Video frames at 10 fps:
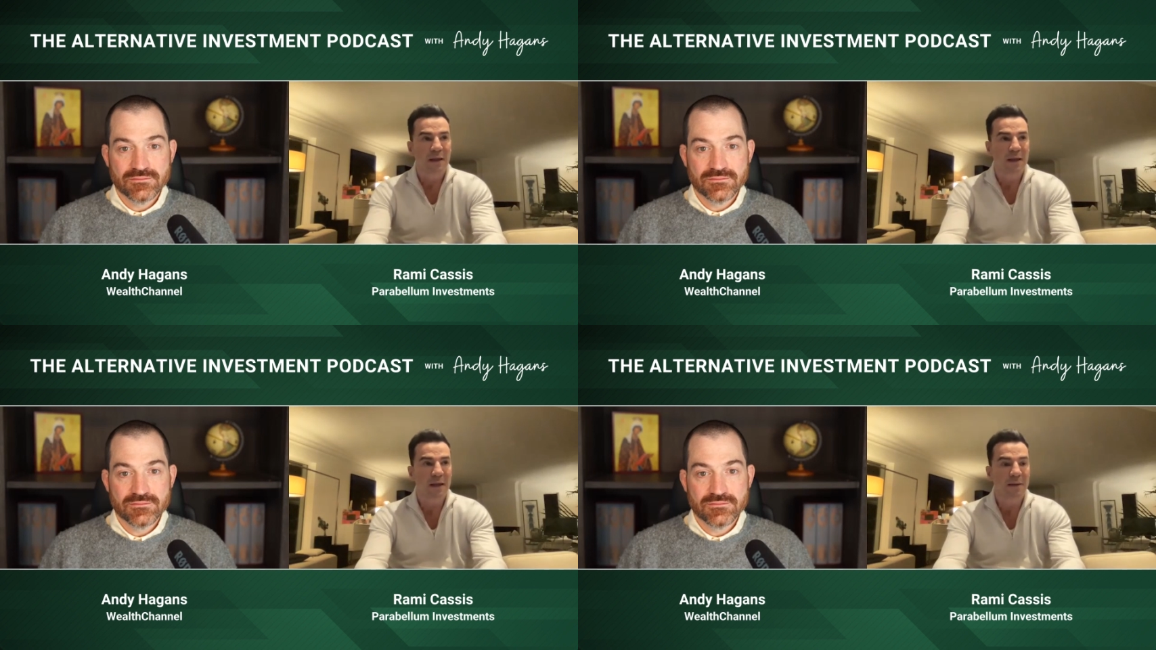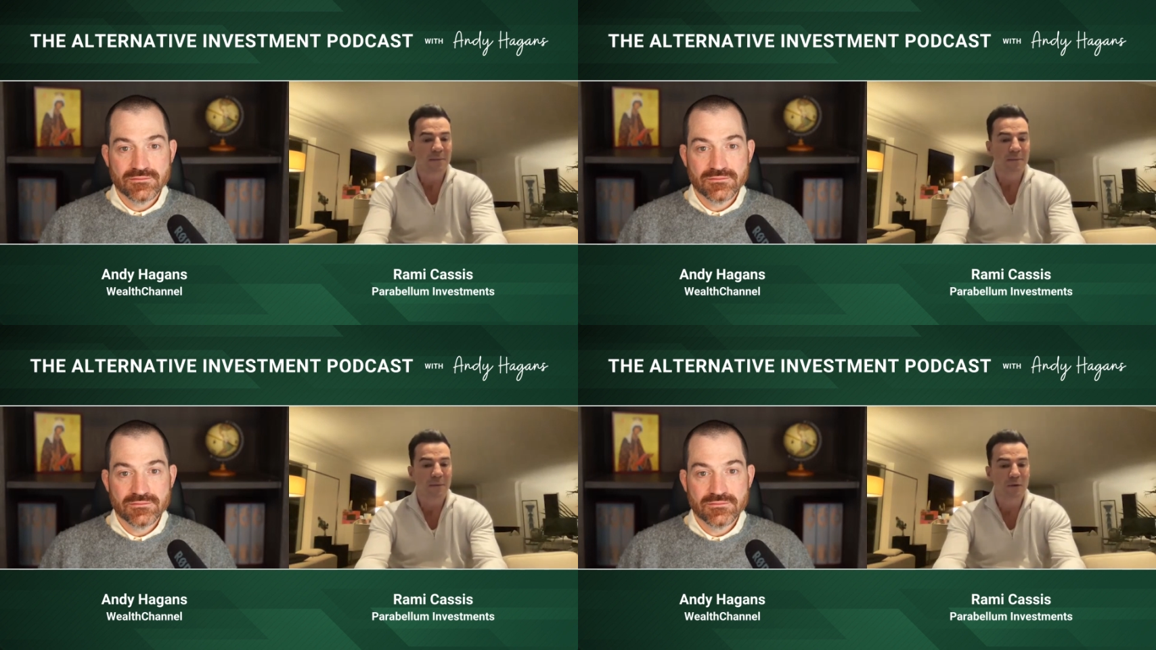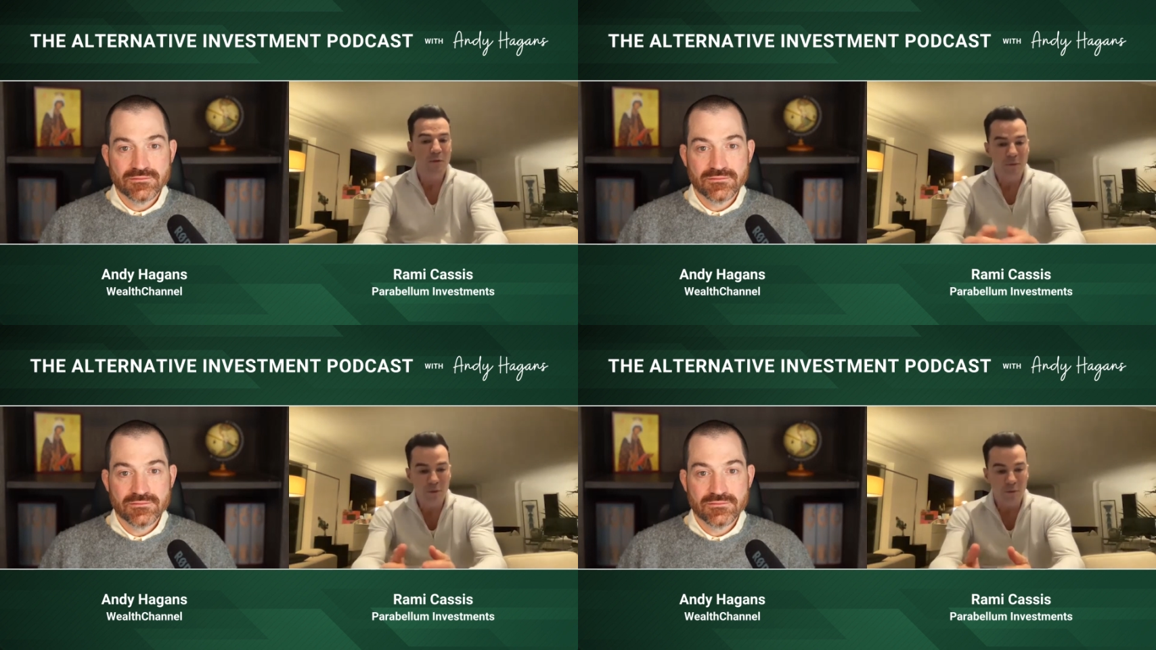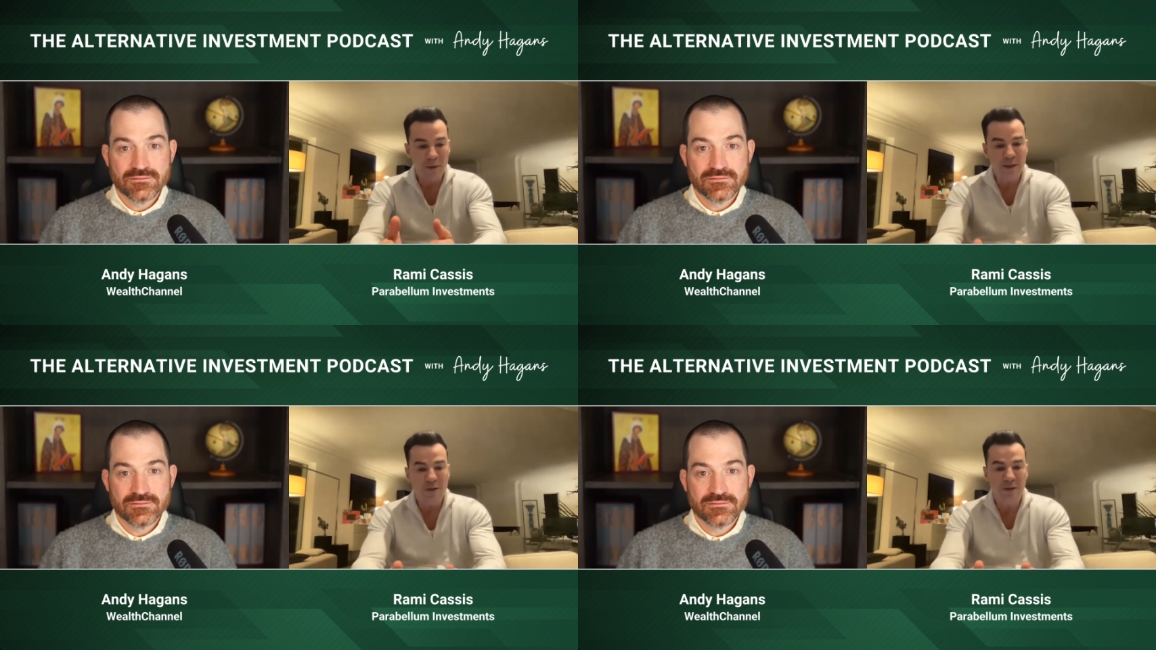Speaker 1: um, you you
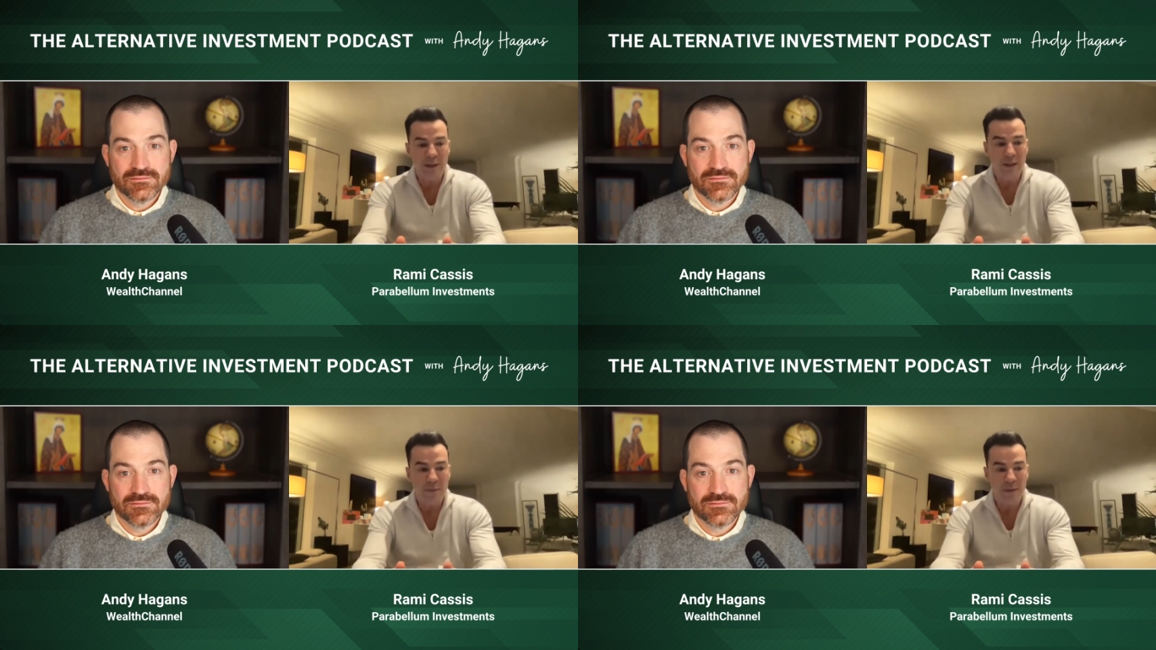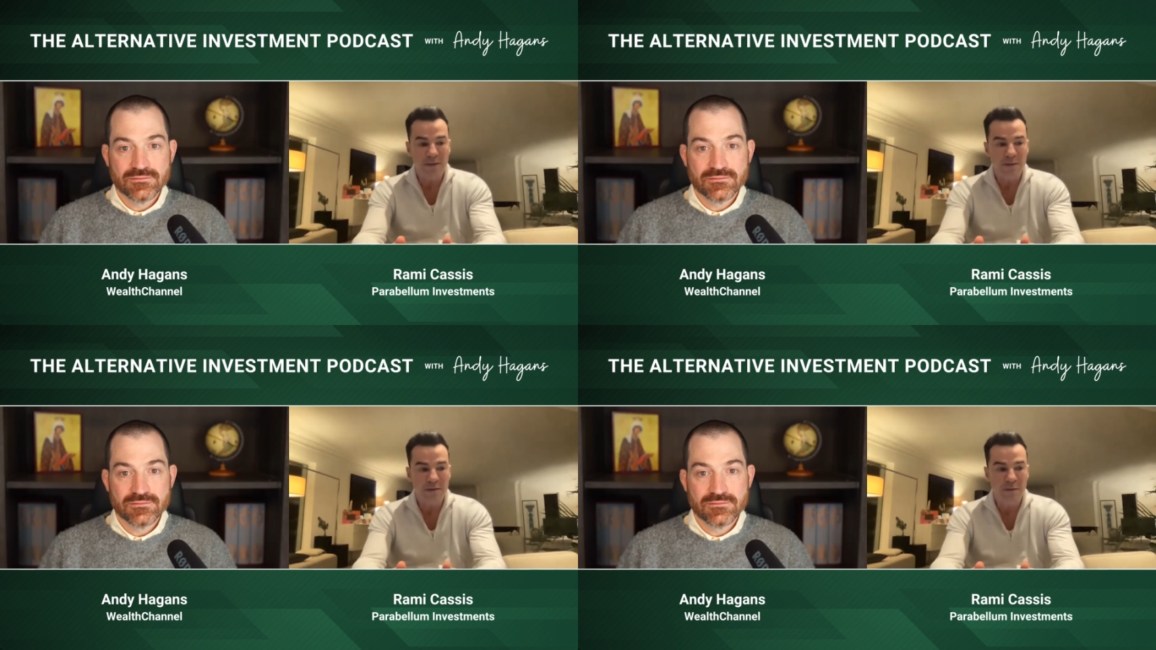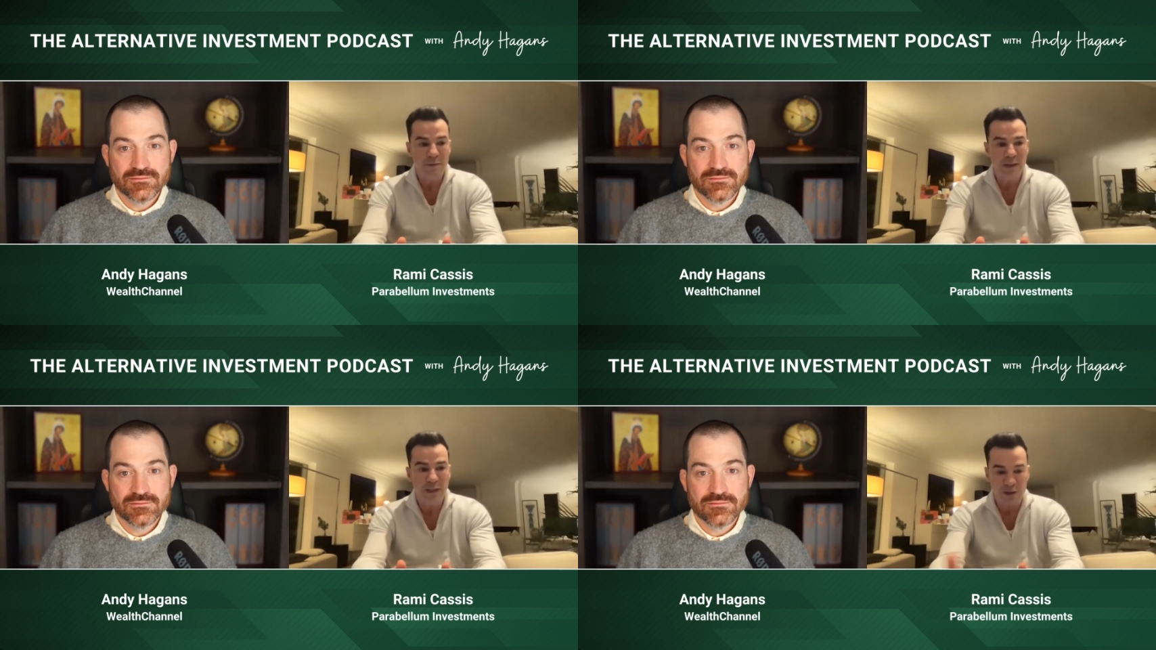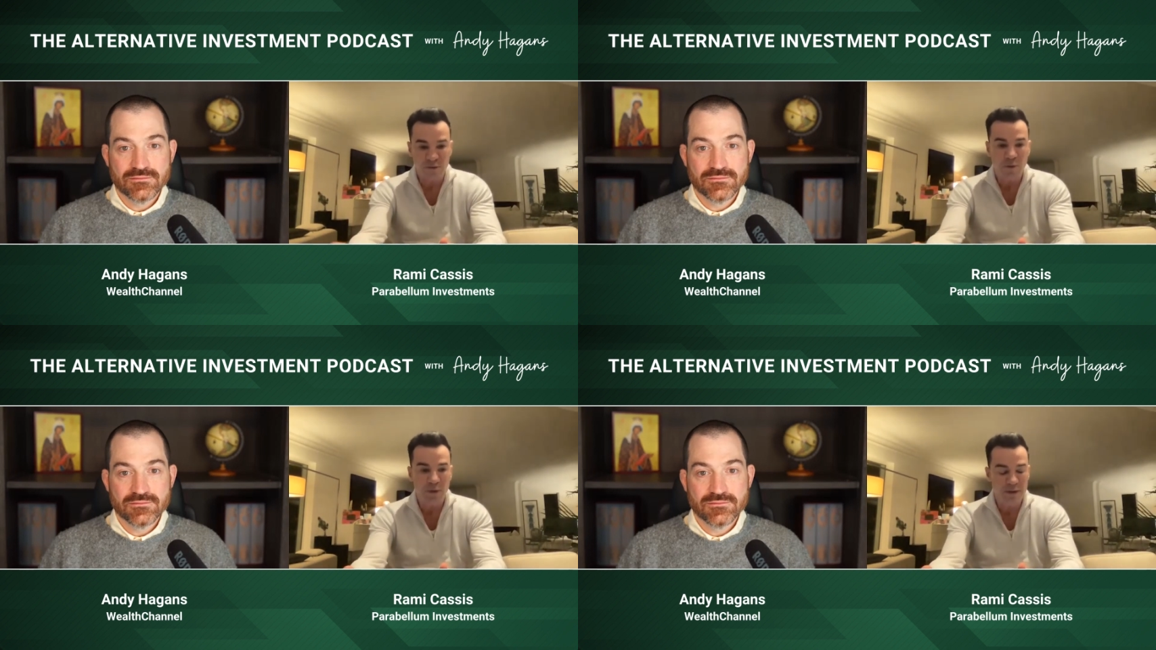manage to get the business to be cash
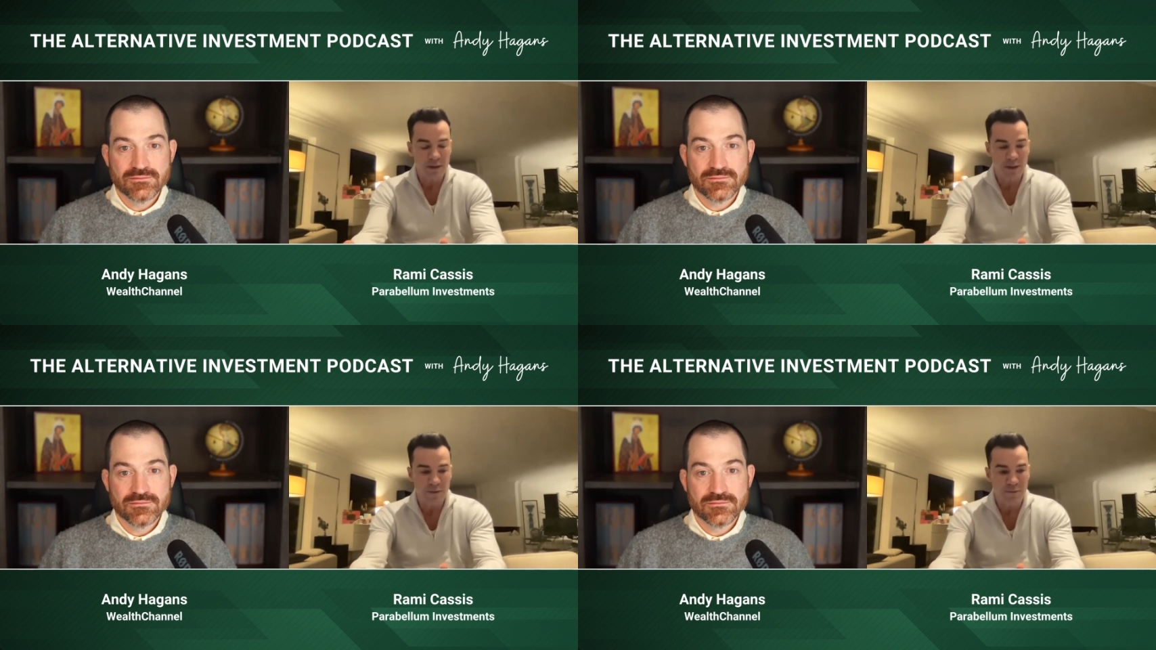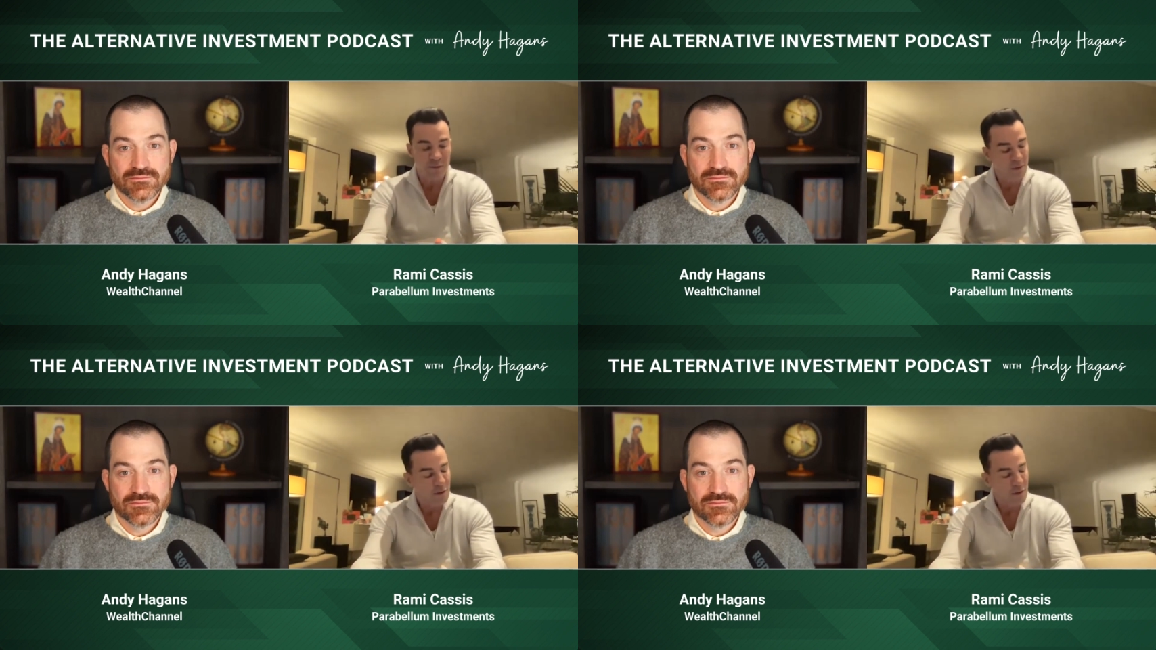flow positive,